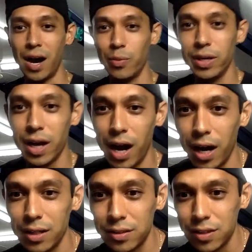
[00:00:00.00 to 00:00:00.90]
We got
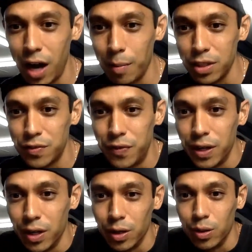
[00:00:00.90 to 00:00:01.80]

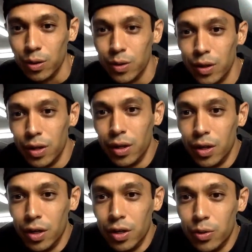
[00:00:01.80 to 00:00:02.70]
Thomasville.
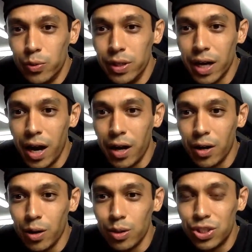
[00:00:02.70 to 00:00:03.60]
We
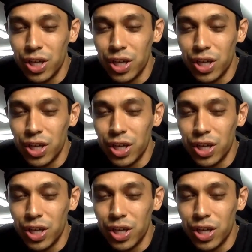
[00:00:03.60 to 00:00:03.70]
got Earl